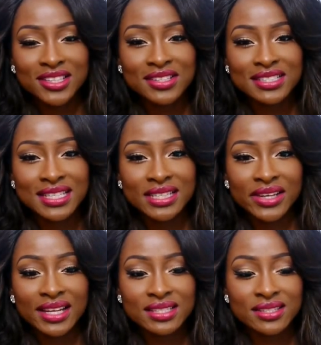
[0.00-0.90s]
this concealer
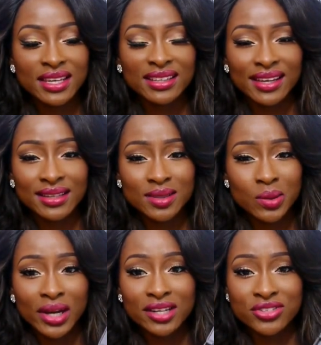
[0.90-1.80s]
is that it gets
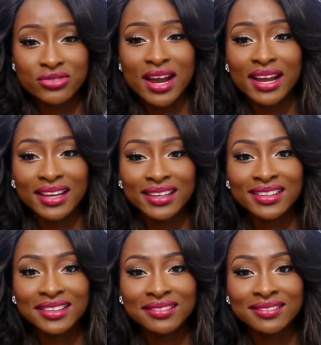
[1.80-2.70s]
quite dry
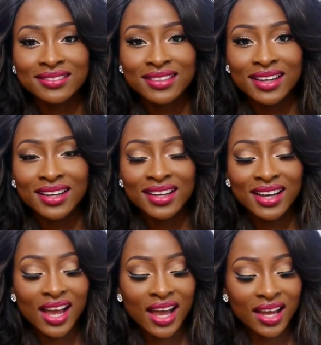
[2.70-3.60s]

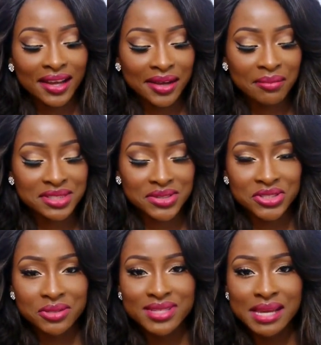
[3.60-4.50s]
um, so
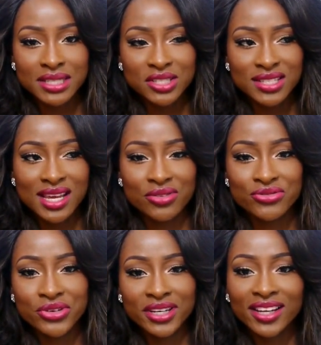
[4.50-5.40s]
sometimes I just like
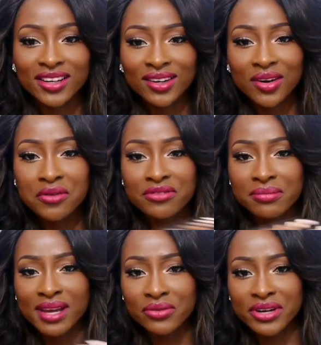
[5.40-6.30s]
run it over
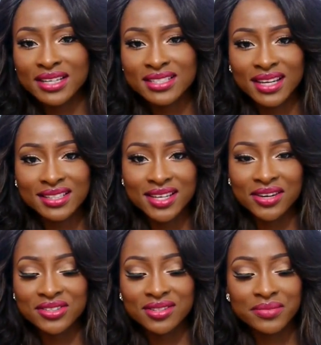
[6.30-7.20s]
my
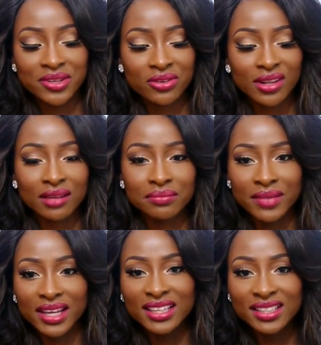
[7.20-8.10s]
radiator or something or like
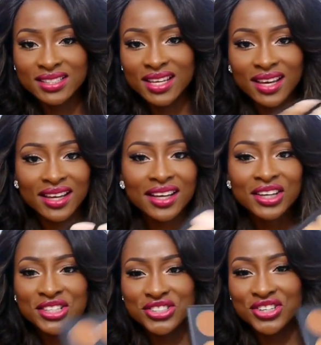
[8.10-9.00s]
my heater
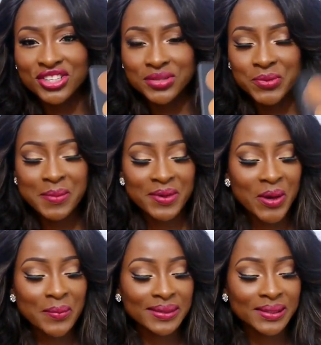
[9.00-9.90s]
just to warm it
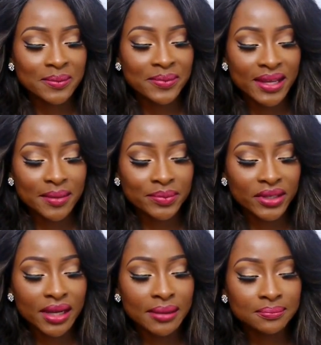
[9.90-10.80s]
up a little bit
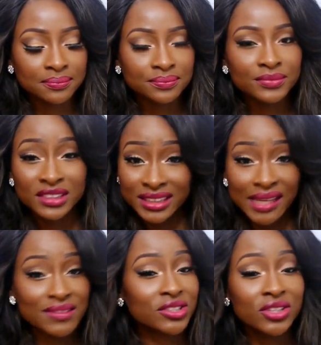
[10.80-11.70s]
but um,
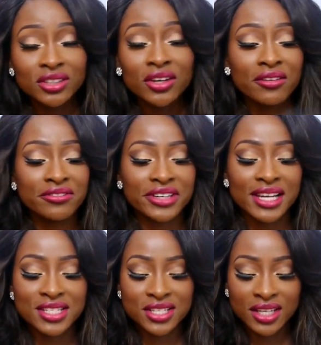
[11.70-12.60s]
gives good
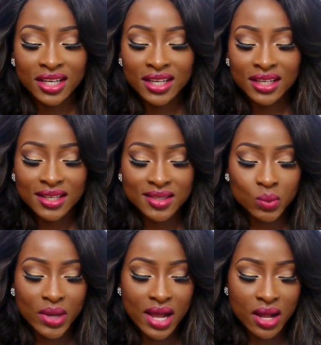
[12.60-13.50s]
coverage
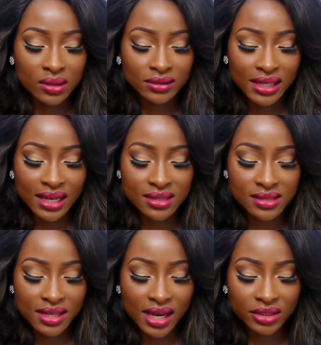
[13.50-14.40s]
as well
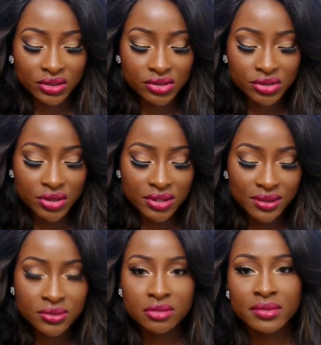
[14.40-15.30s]
and I used to use
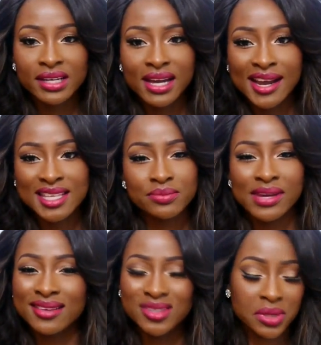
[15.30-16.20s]
it under my eyes
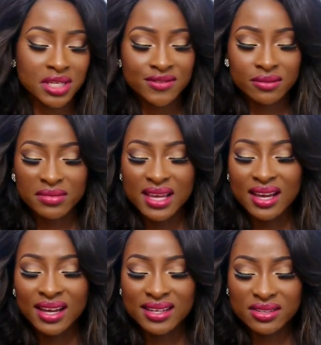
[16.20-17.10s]
but I switched from
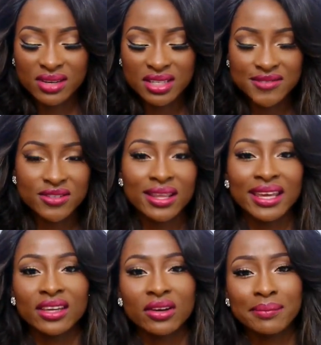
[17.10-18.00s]
that I don't know I just felt
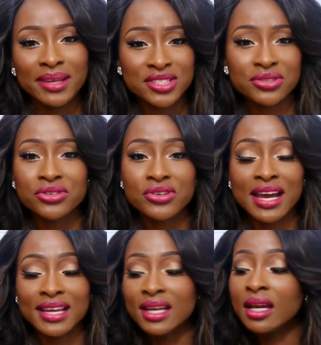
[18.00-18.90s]
like it got a bit too
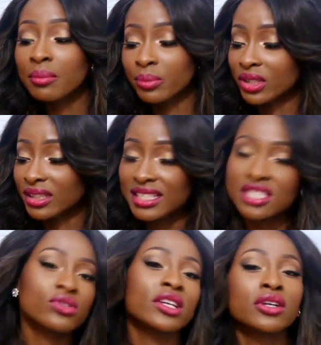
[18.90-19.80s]
dry but this
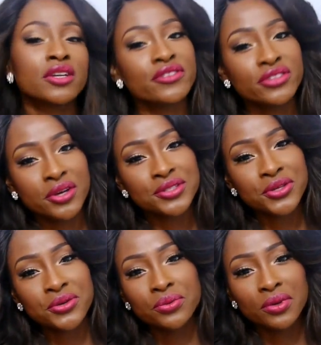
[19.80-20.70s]
is really good for those
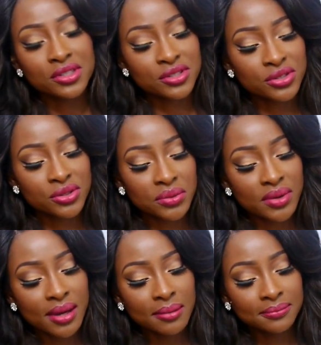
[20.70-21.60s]
who want to
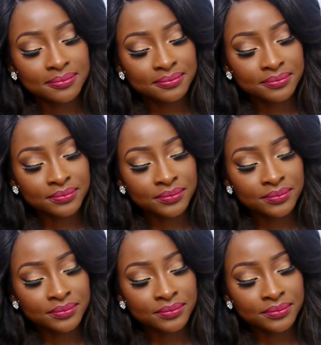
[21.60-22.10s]
um,